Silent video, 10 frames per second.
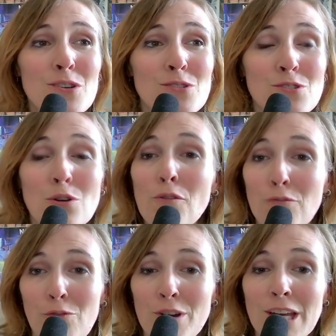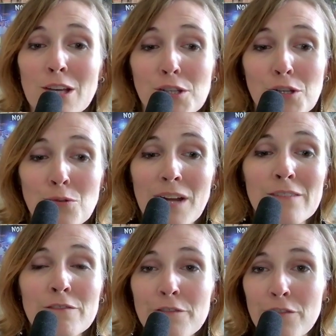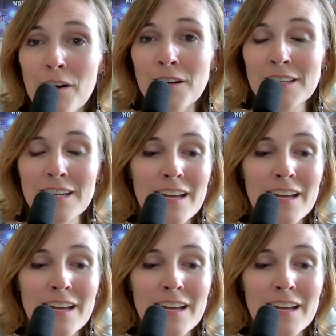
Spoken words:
so freaking cute and fun.